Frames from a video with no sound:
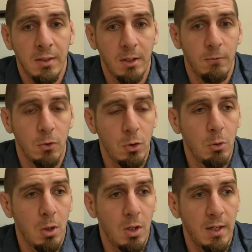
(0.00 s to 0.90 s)
I think for
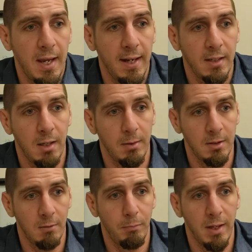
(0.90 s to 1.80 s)
too long,
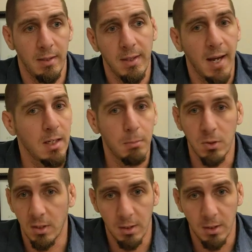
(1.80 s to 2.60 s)
academics have been 90%